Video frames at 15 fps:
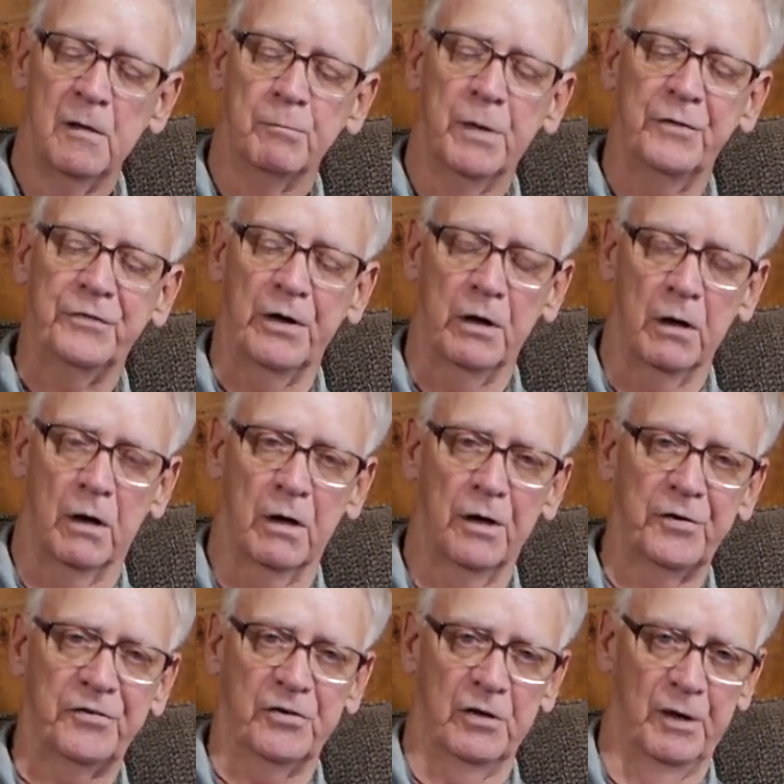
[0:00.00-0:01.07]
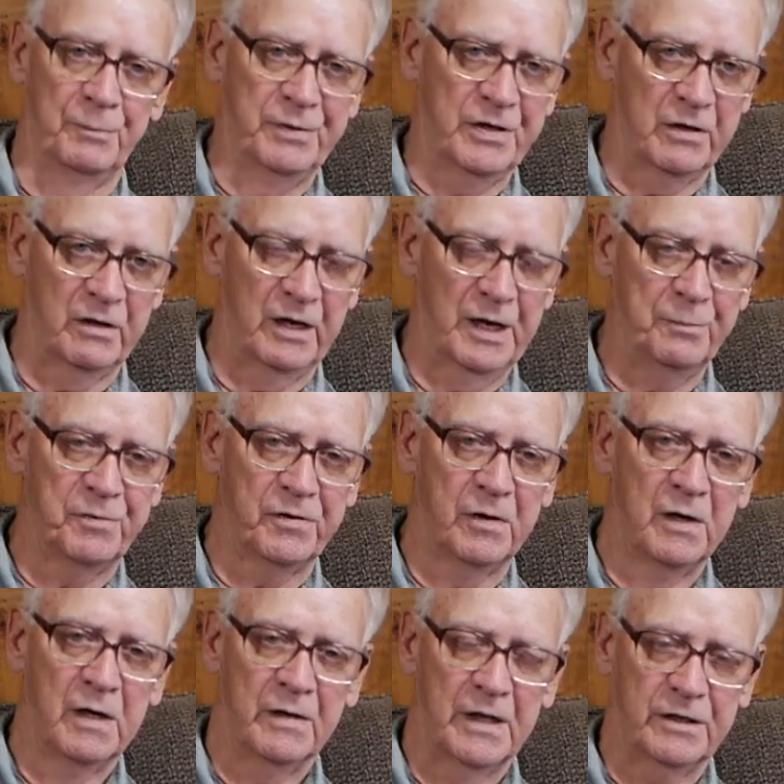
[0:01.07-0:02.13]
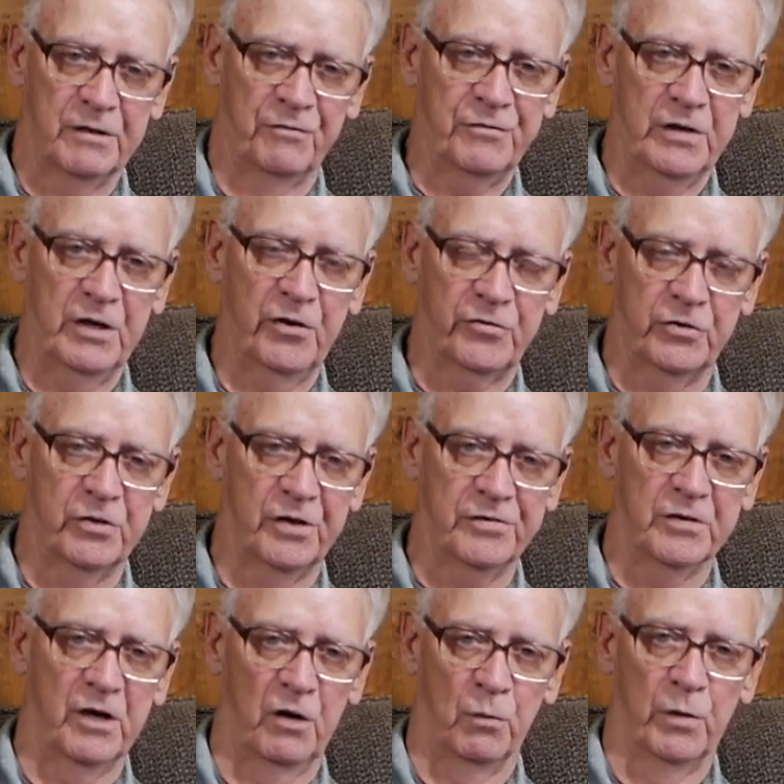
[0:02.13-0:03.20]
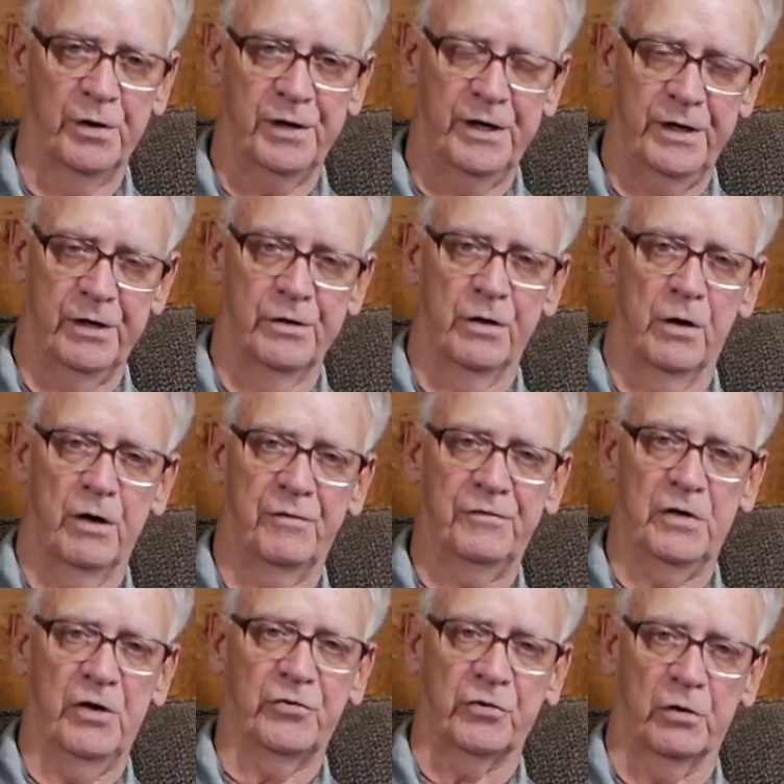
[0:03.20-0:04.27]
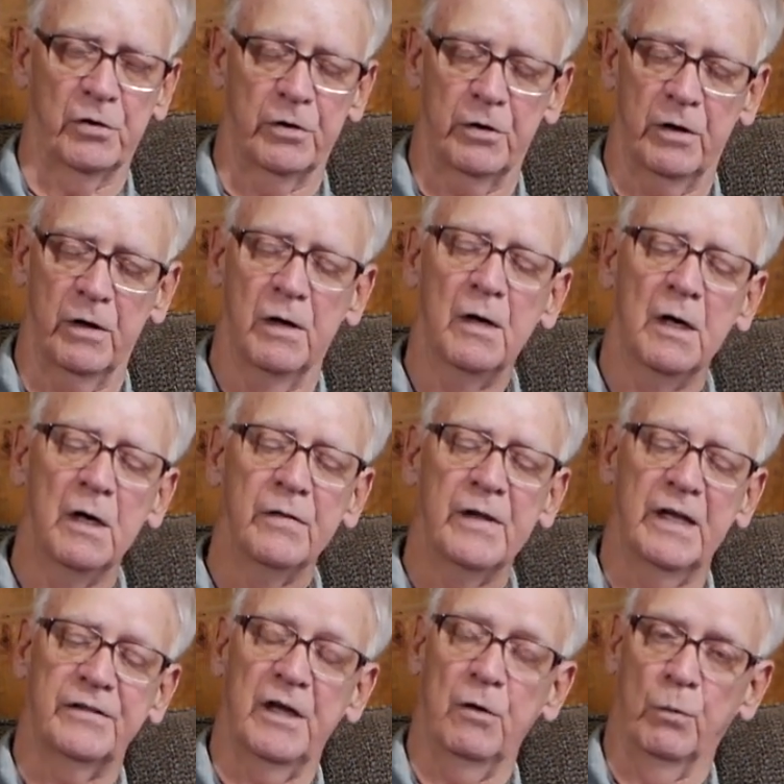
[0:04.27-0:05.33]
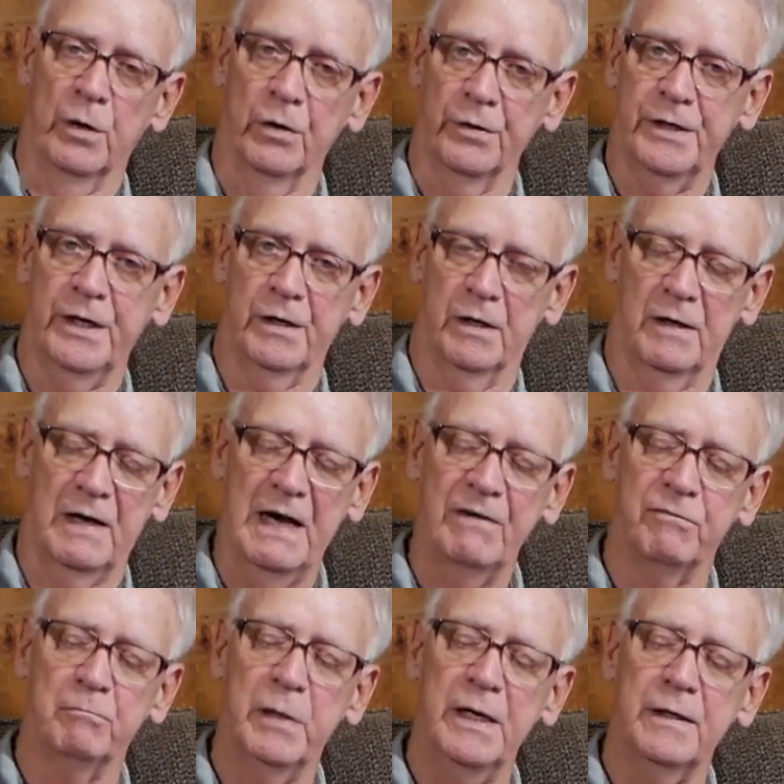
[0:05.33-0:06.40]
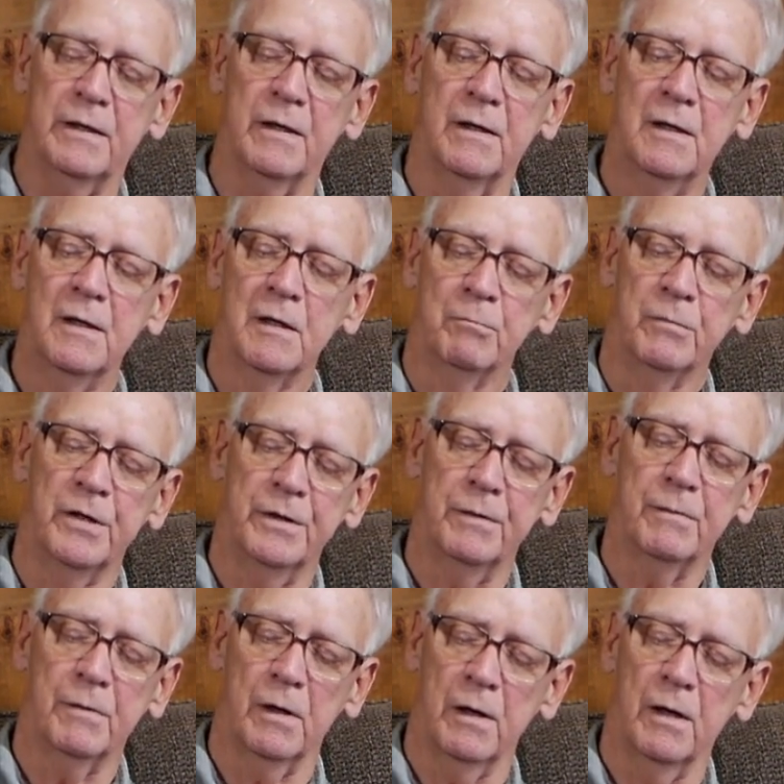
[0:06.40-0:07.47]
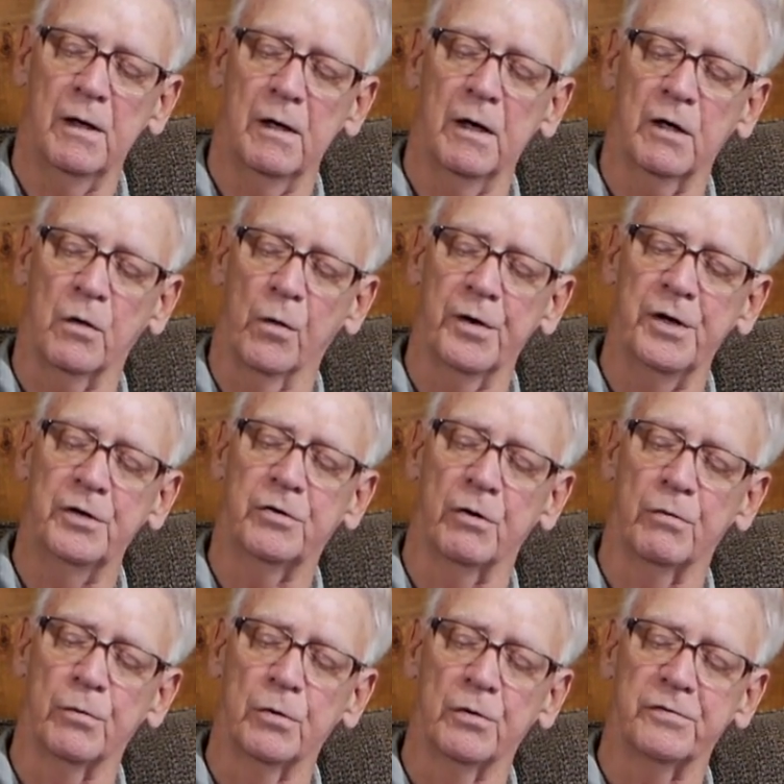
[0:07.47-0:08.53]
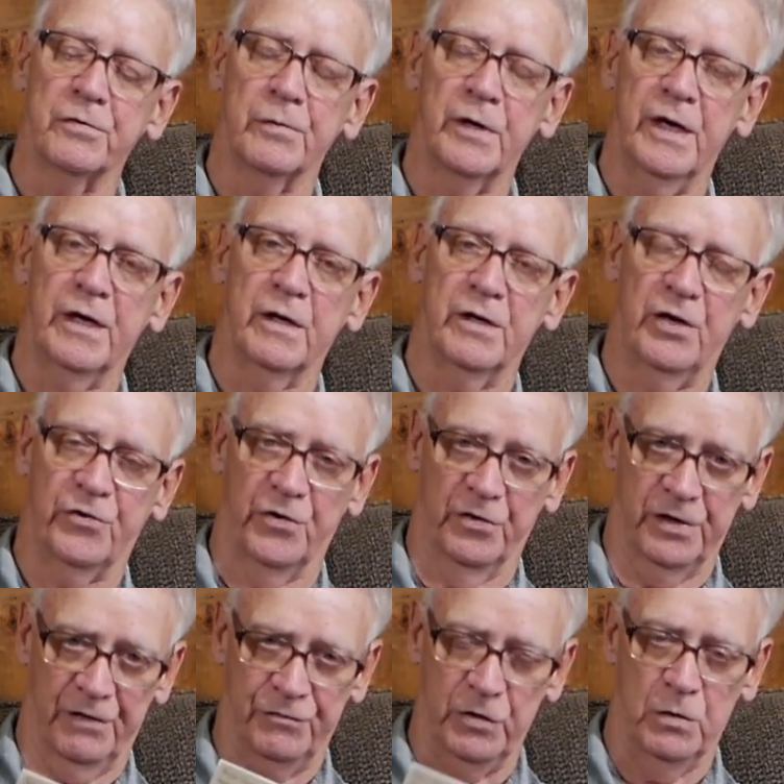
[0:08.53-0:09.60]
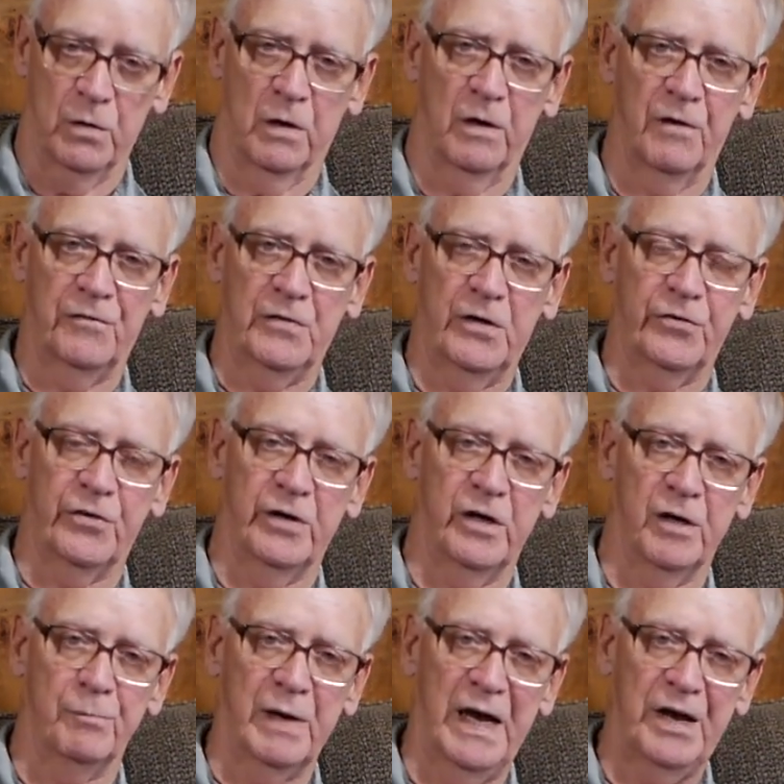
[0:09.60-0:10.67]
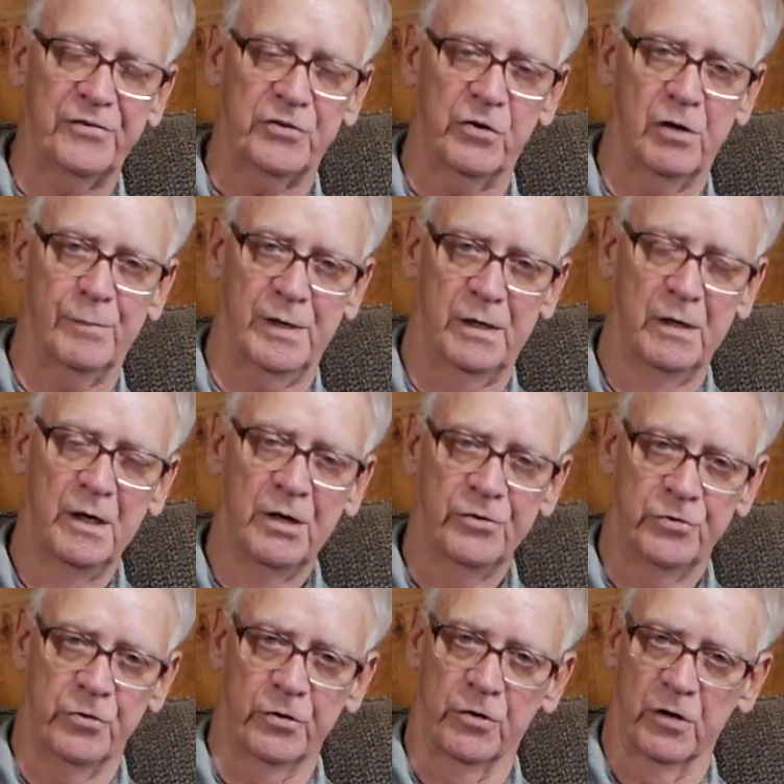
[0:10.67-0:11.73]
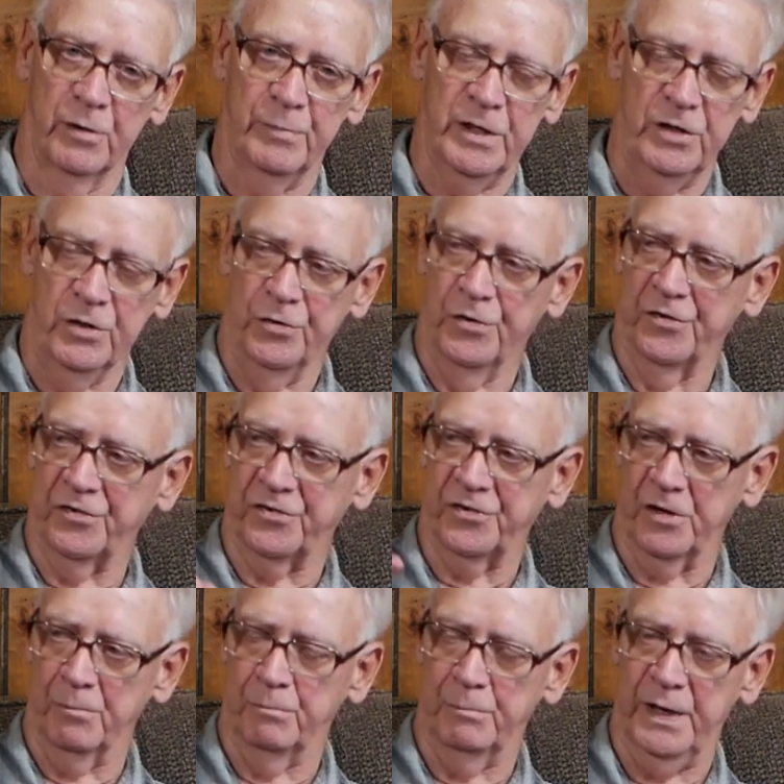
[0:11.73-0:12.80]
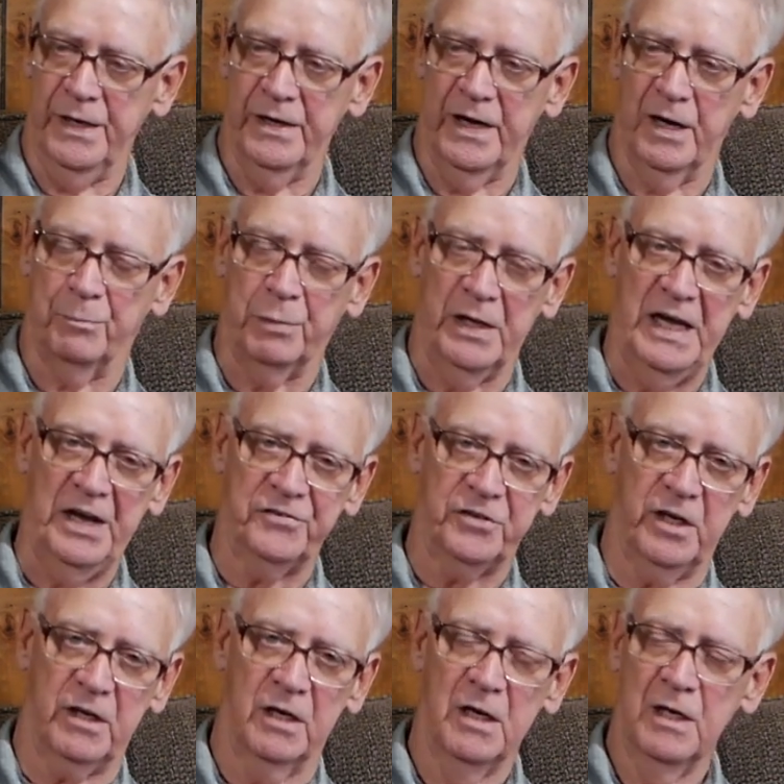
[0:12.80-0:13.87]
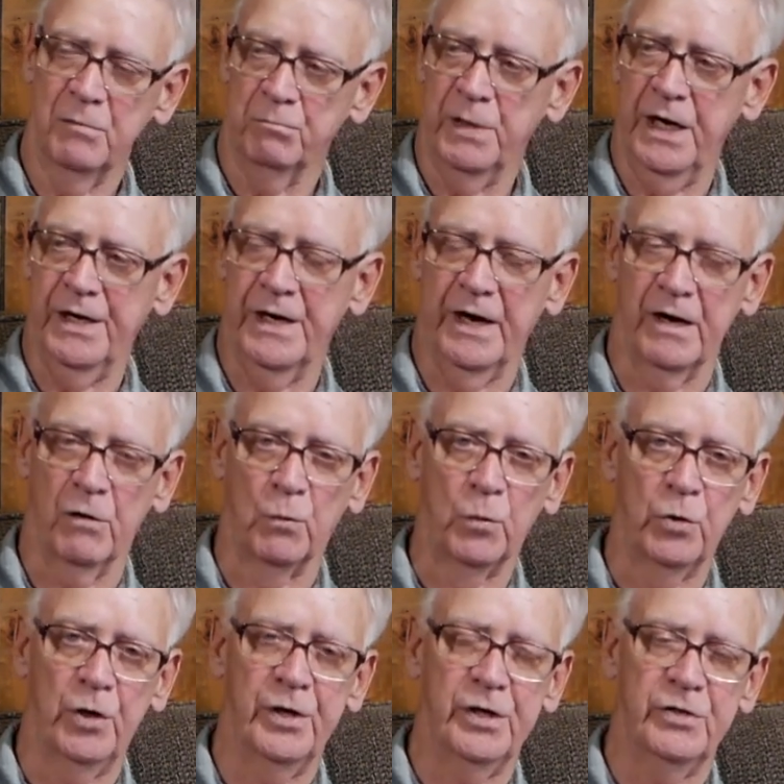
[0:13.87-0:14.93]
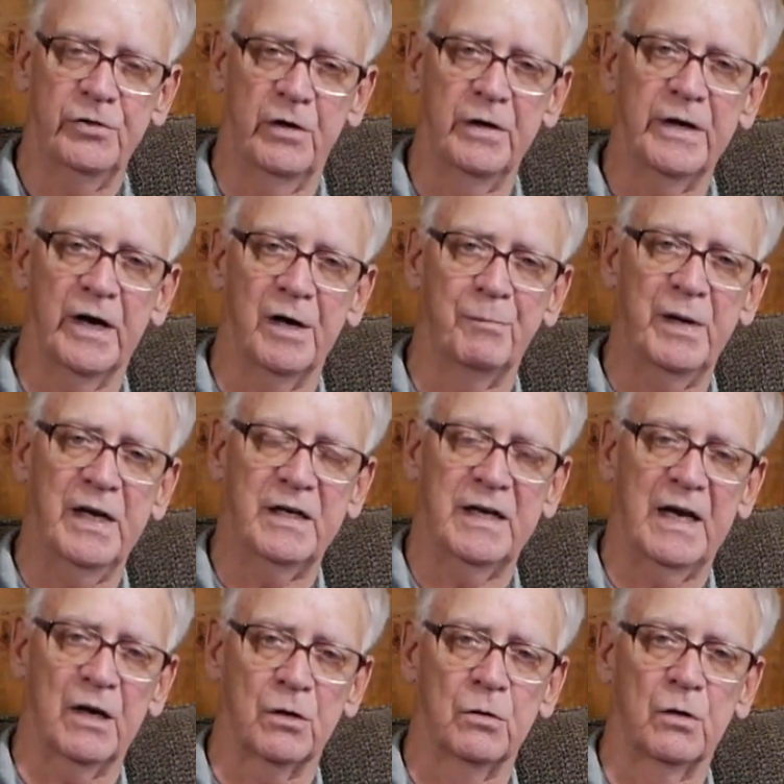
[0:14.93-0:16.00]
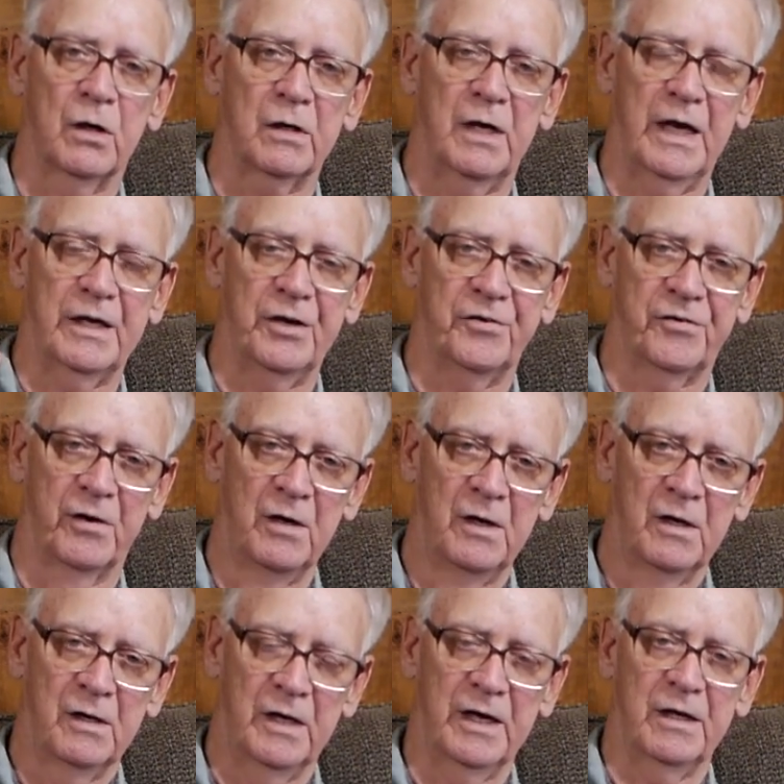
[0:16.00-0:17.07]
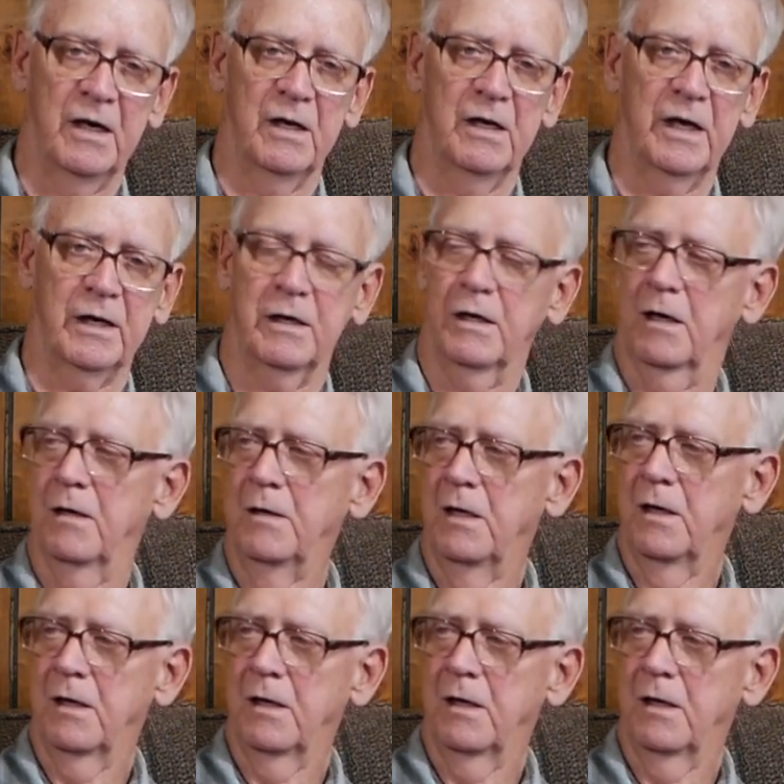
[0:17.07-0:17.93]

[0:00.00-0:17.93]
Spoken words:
But there are some times that the fish does not want to hit an artificial lure, that they will hit live bait. But according to rules and regulations, if you are fishing in a bass tournament, you're going to be using something made out of plastic, made out of wood, and you got to make that look like it's like a